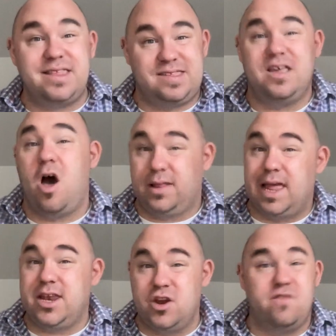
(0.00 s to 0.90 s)
this
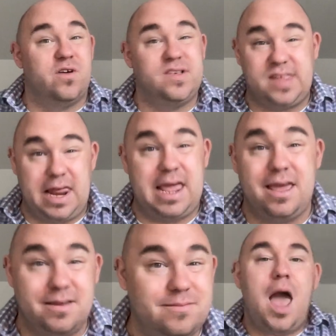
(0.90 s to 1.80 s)
online
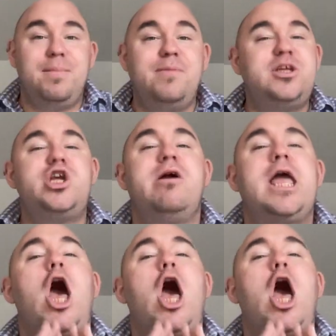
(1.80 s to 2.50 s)
university. I'm going to be sharing